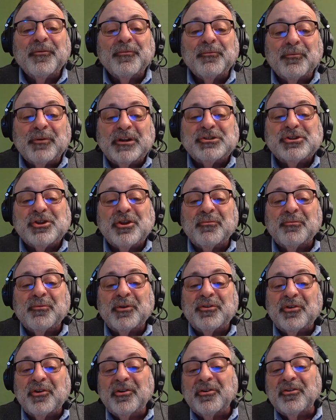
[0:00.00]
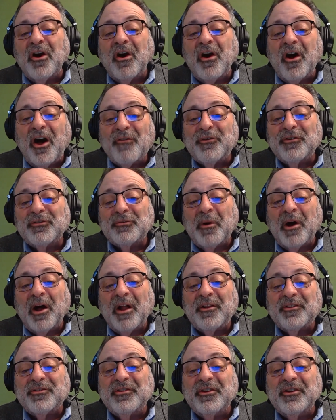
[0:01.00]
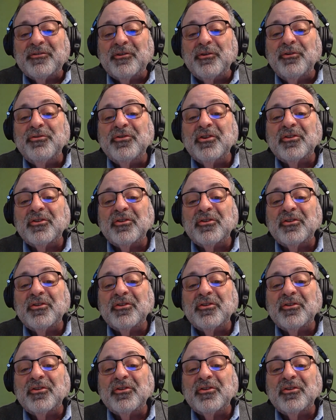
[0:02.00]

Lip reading: Rigid return to office policies could